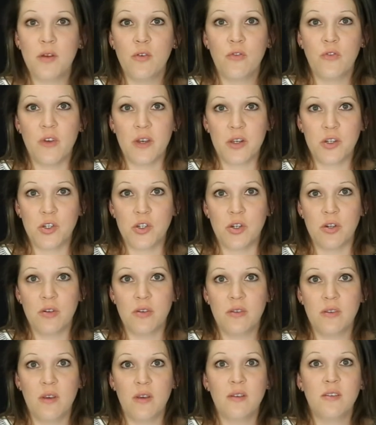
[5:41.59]
of
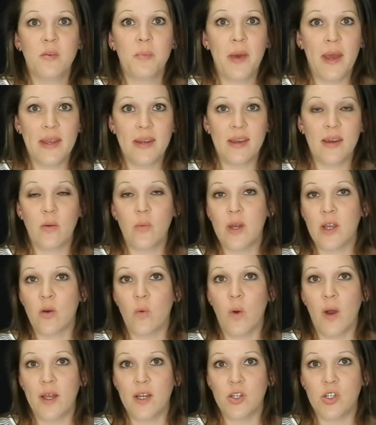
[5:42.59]
fixtures depending on what your
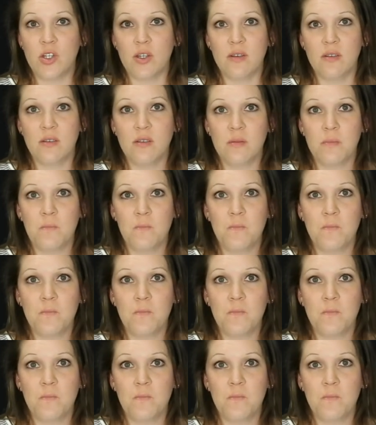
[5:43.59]
wattage is.